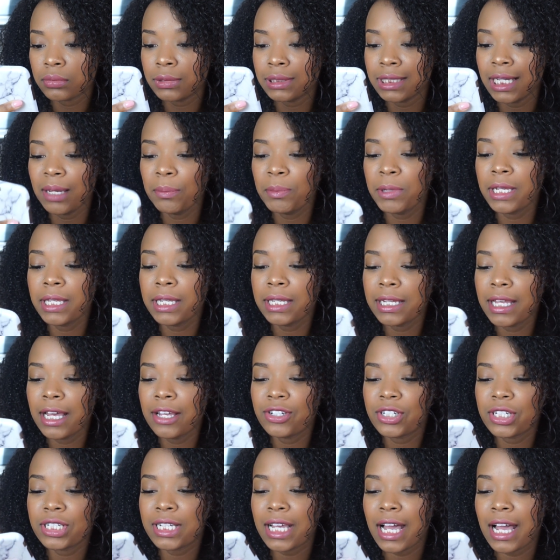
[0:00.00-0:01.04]
Damien
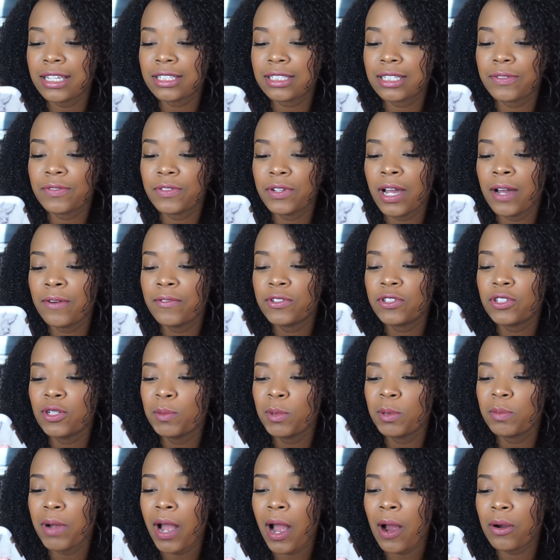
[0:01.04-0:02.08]
Legend asked, if you have a
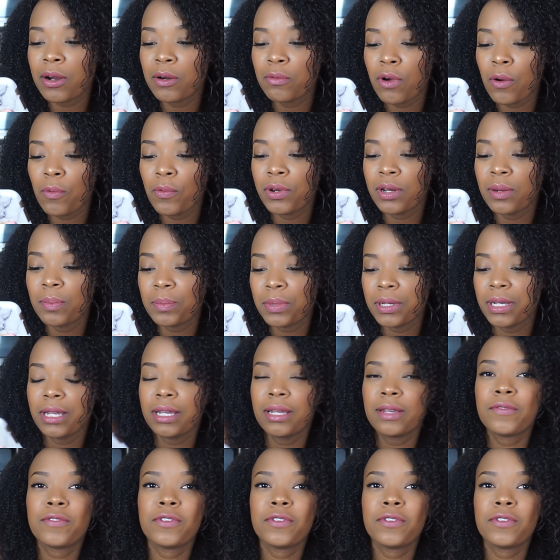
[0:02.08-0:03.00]
superpower, what would it be?